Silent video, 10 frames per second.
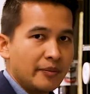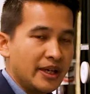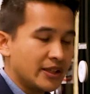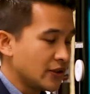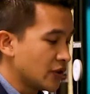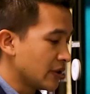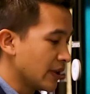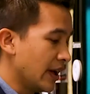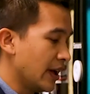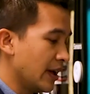meters,
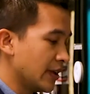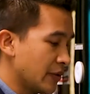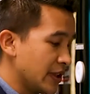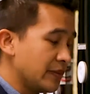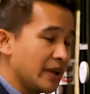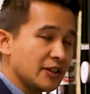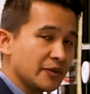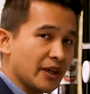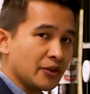uh, twenty meters by